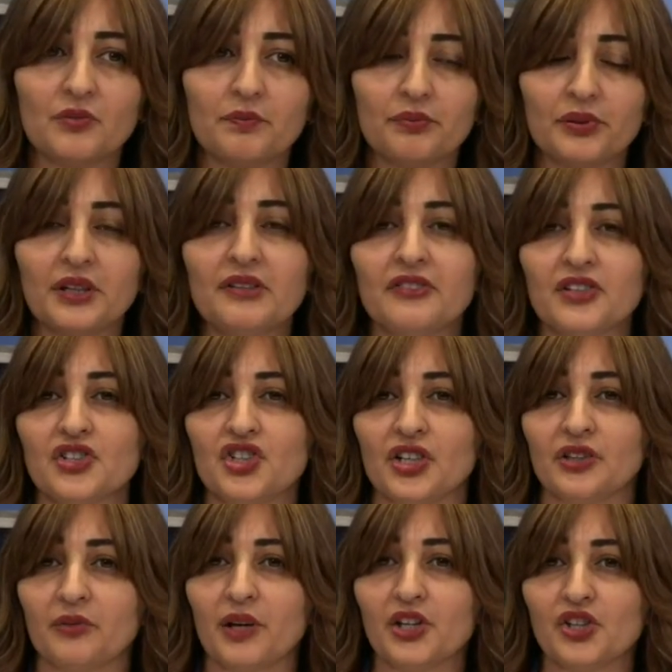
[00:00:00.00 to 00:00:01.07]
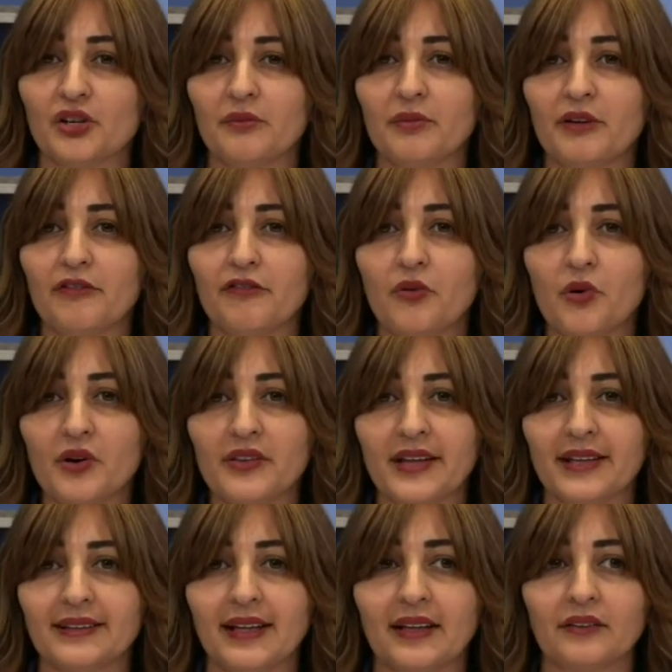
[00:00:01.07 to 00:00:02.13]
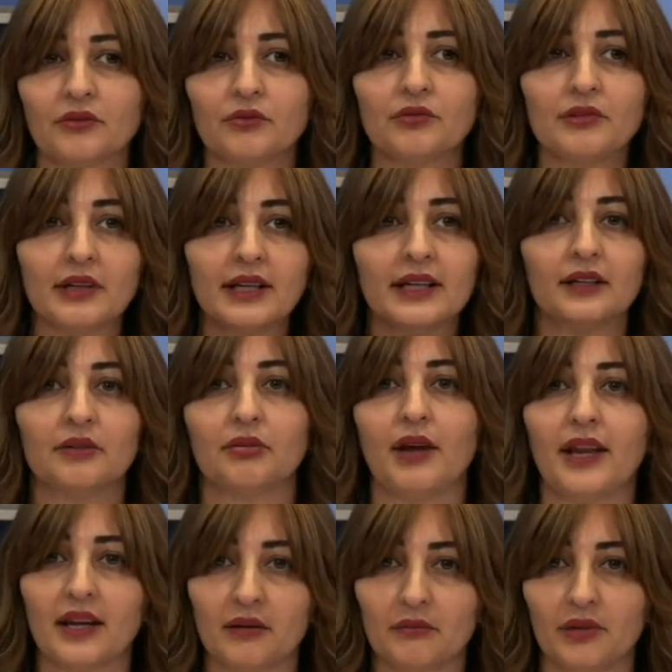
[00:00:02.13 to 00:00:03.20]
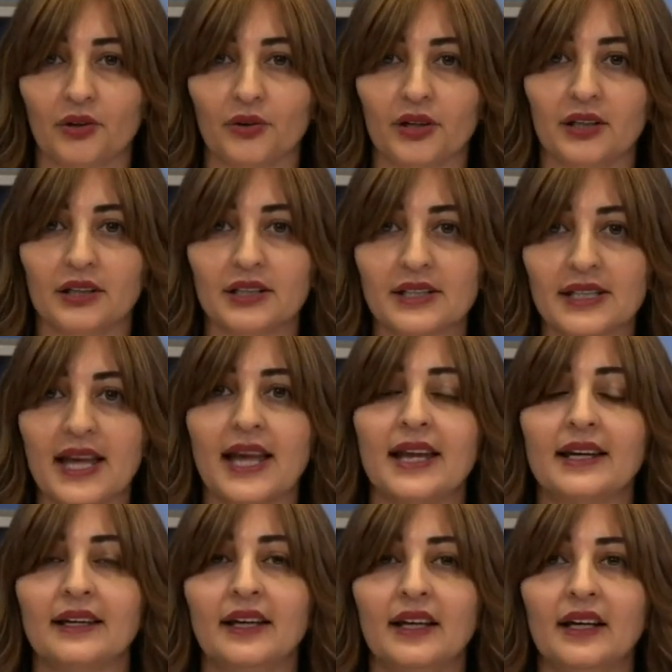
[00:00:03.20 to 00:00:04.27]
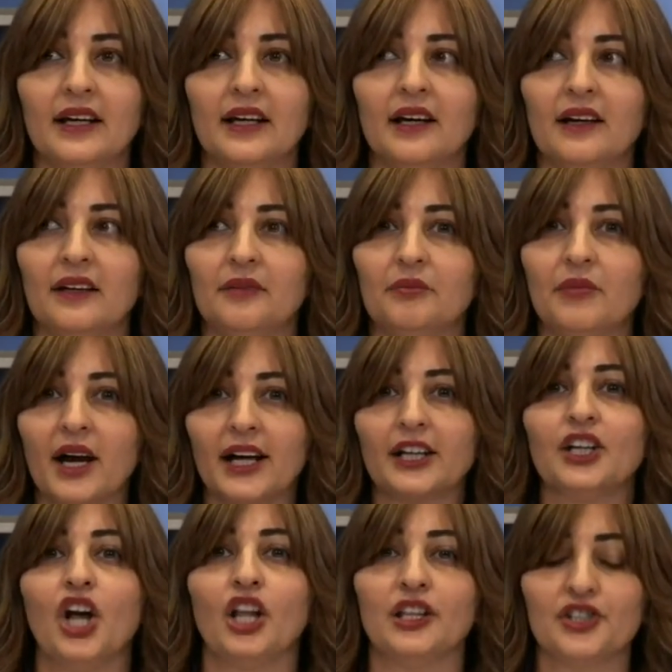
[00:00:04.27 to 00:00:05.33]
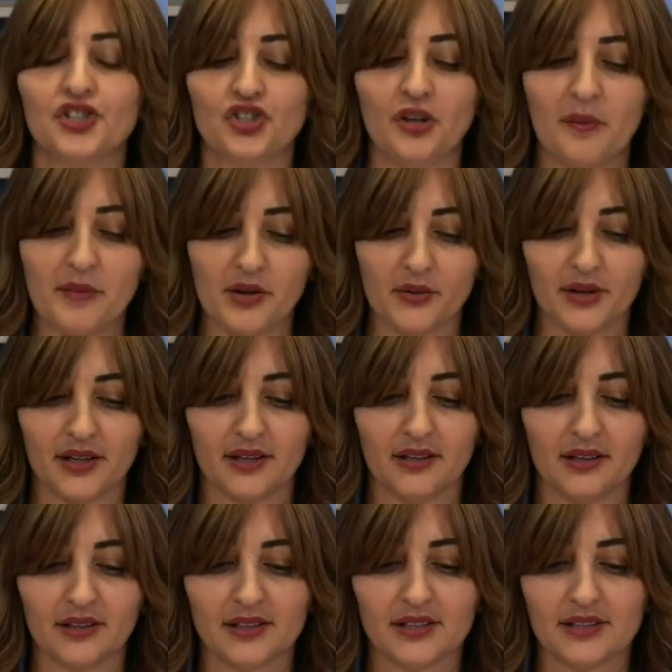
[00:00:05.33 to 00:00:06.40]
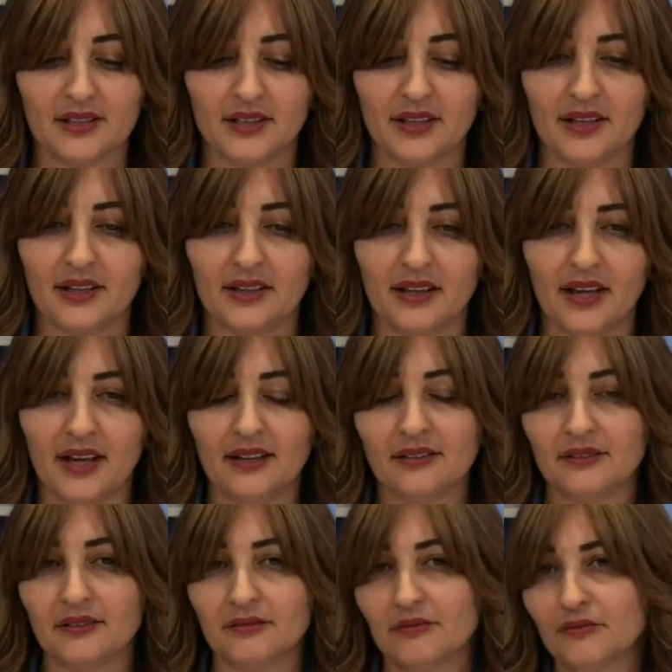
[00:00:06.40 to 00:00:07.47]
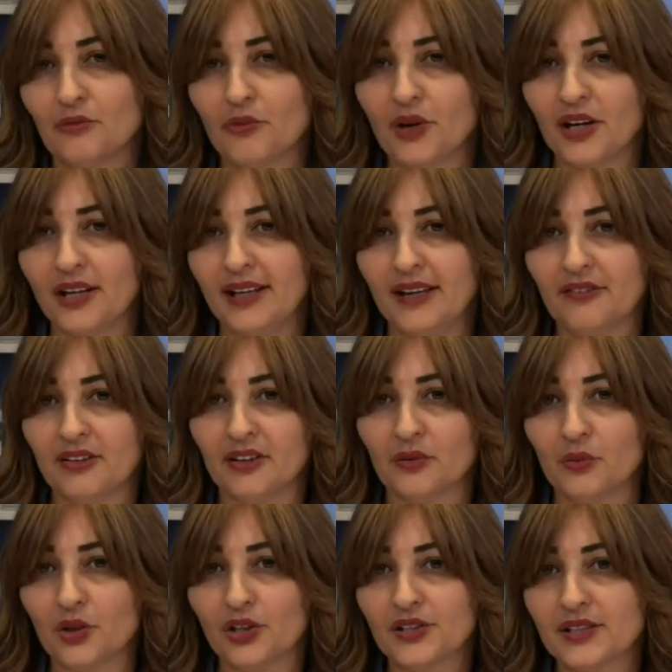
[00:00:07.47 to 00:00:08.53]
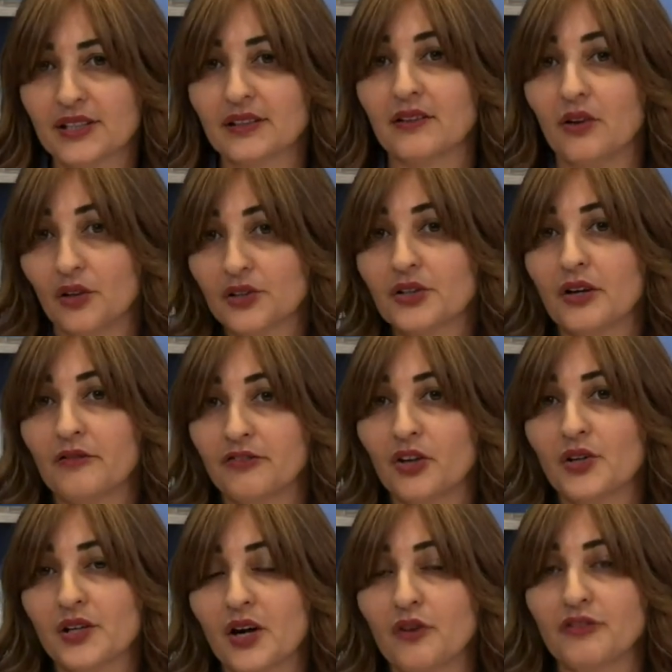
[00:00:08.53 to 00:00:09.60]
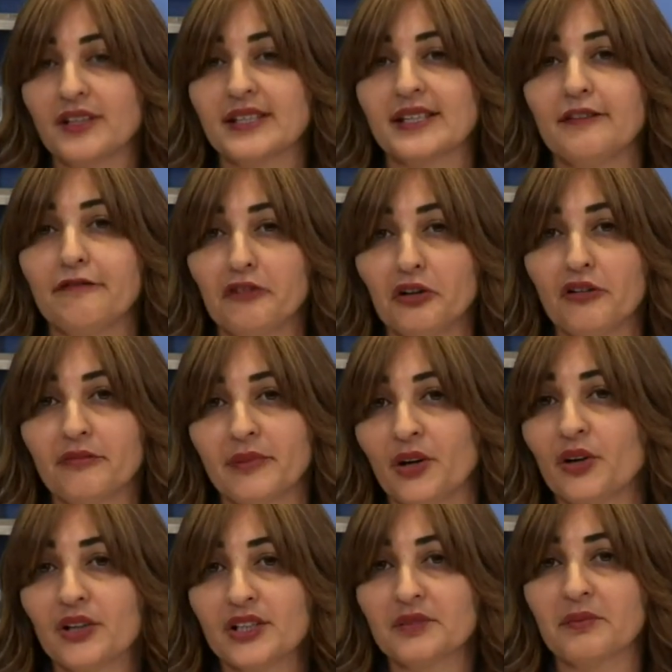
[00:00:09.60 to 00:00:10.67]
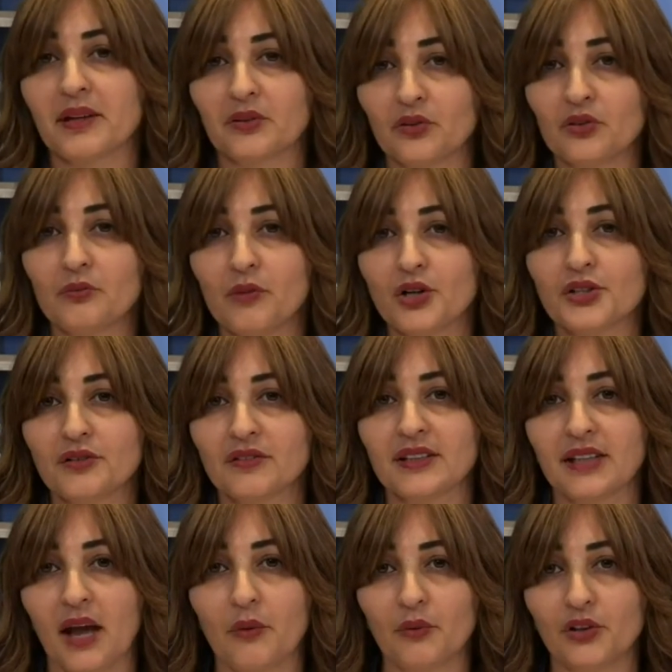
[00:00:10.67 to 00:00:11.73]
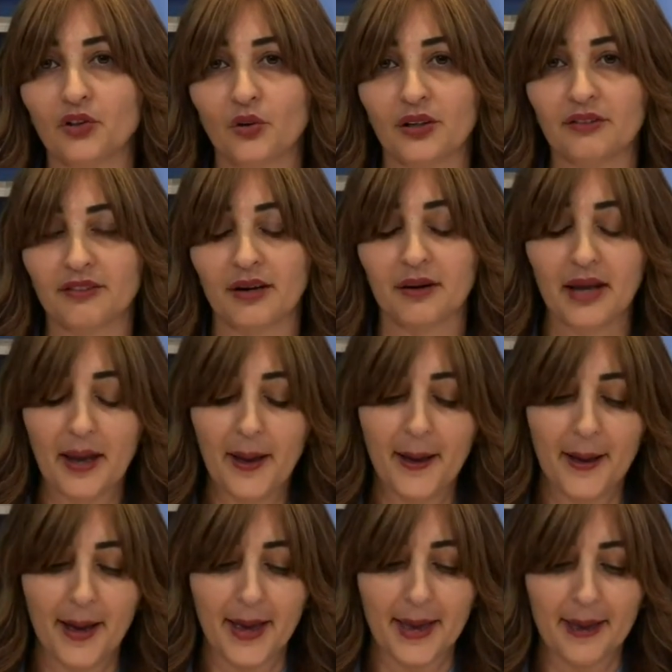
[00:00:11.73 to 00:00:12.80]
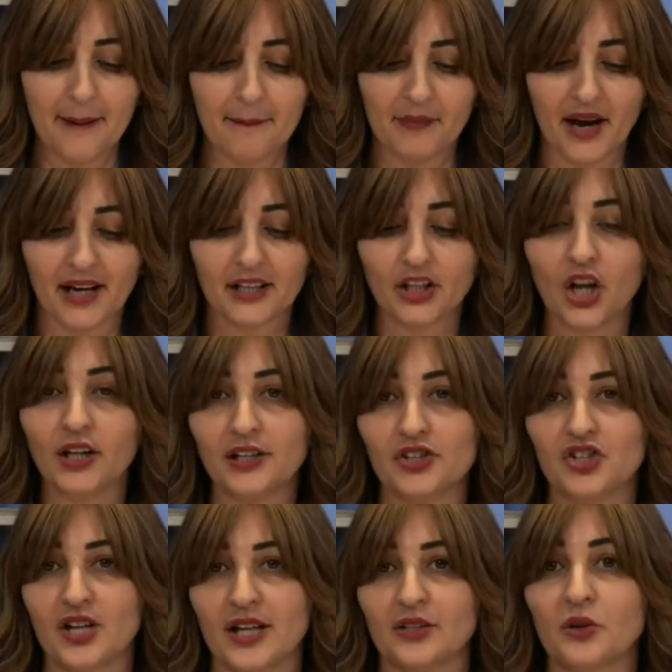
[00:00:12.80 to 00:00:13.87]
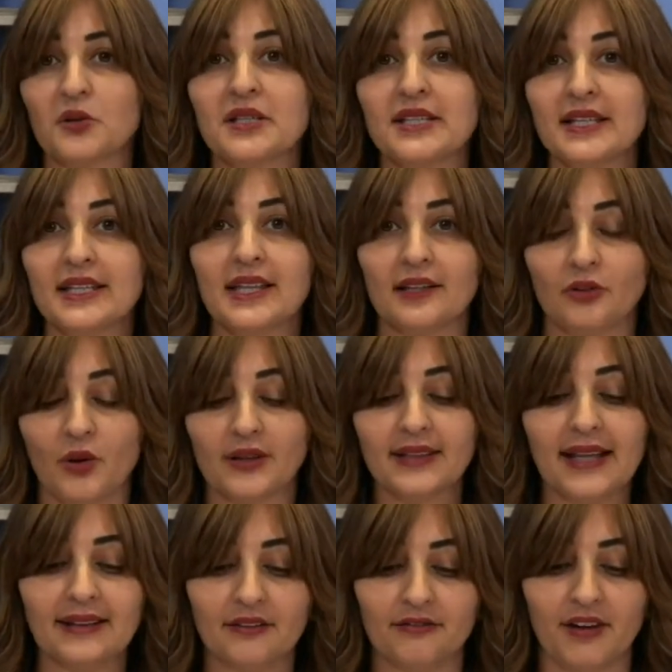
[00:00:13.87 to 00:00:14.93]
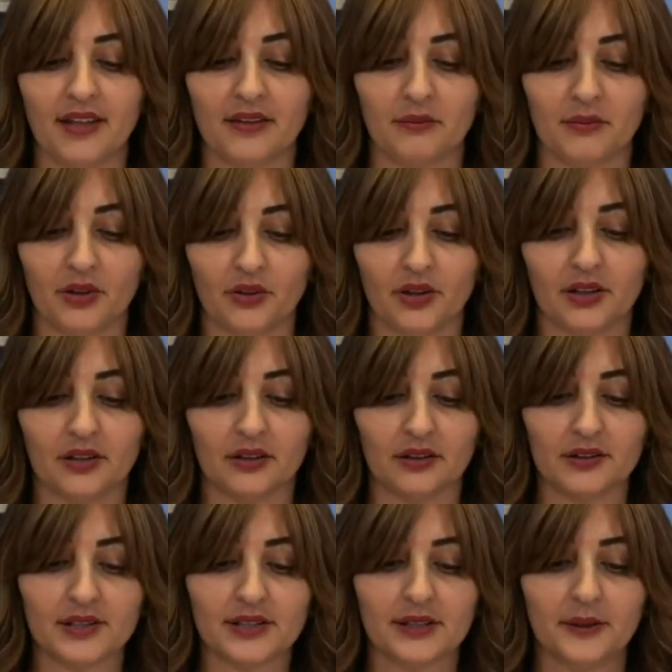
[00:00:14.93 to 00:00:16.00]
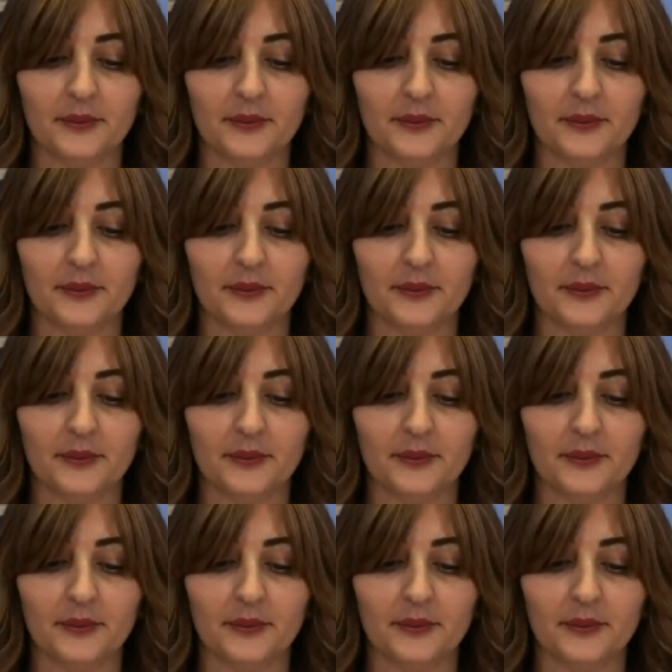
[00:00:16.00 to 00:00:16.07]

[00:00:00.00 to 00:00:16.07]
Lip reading: previous generation before that really created miracles and acknowledged the miracles? And we live in the world that also obviously full of miracles, but most of the time we don't even acknowledge that or see that or identify the miracles.